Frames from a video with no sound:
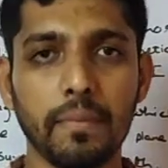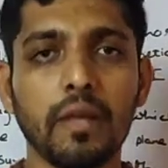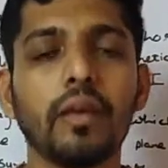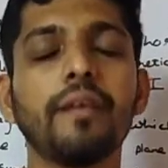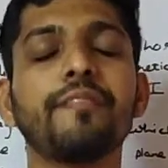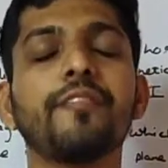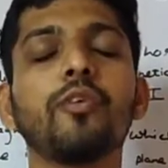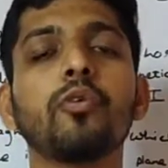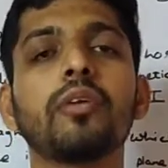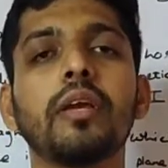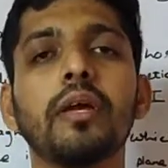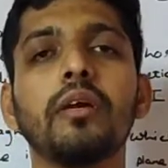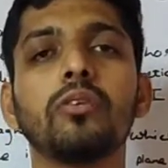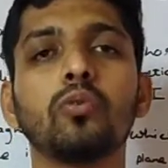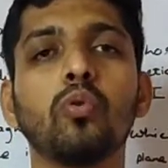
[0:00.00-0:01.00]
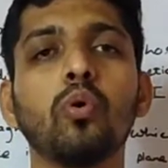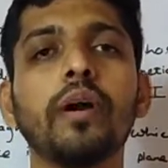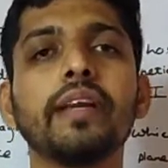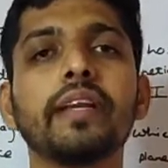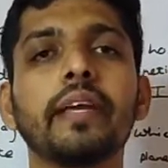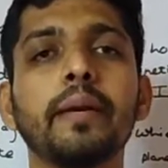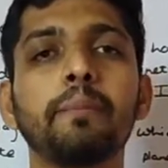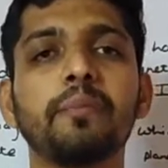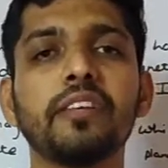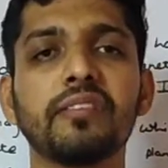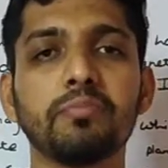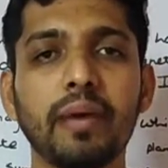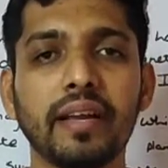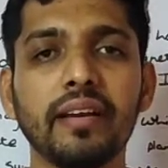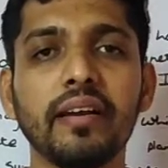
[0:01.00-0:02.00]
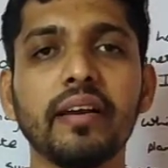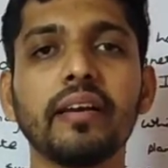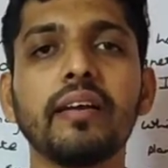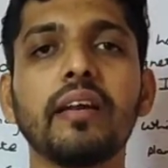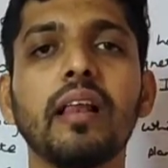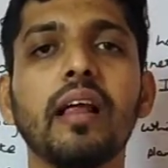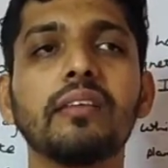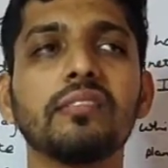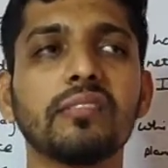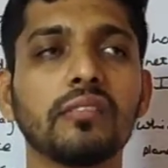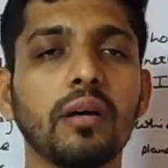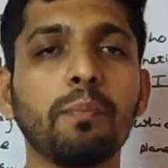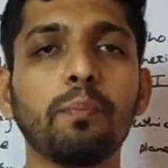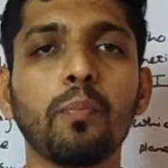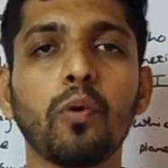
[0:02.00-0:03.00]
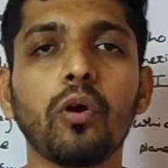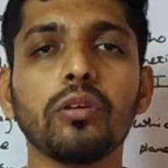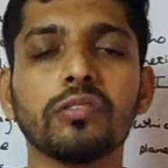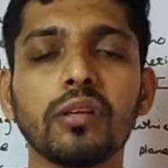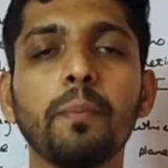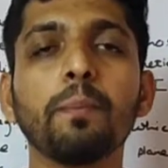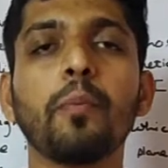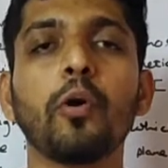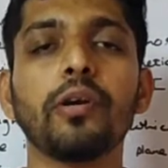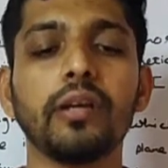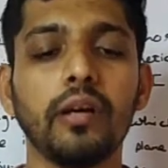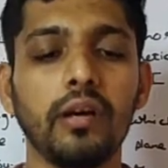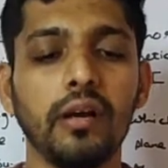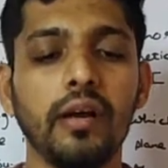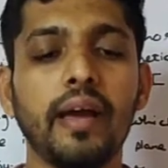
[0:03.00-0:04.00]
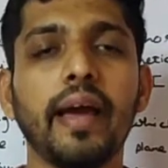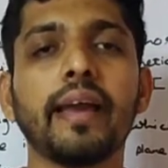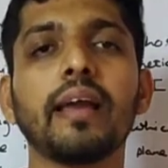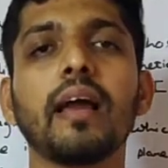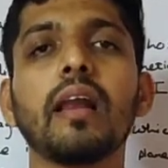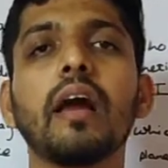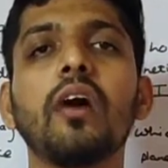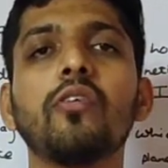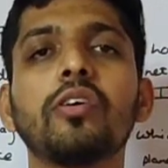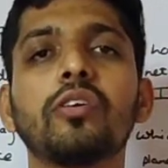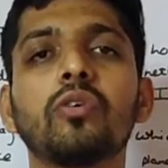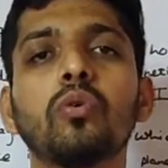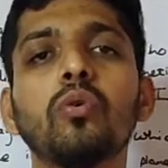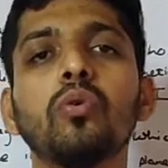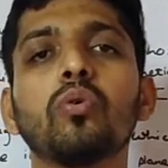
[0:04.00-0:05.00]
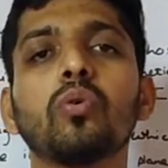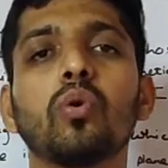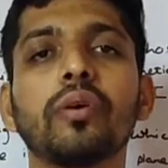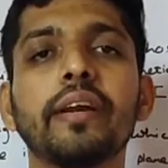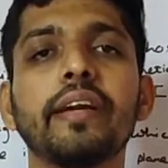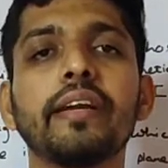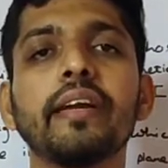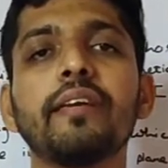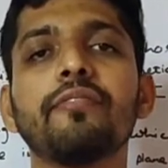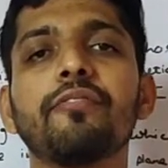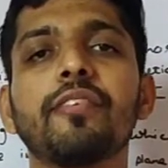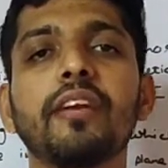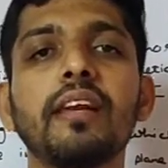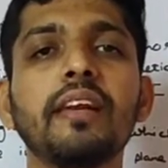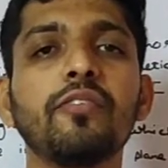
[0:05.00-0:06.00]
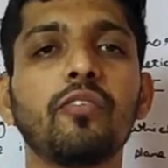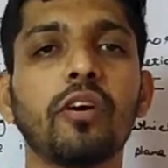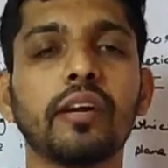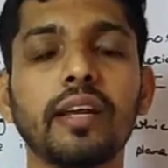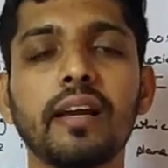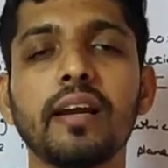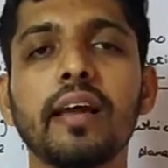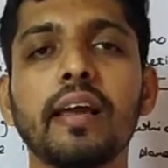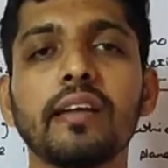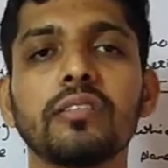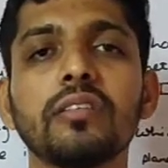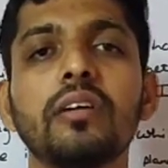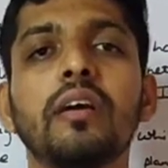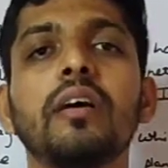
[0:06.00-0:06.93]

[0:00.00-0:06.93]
if you go and keep this magnetic needle at some point and allow it to rotate freely in vertical direction,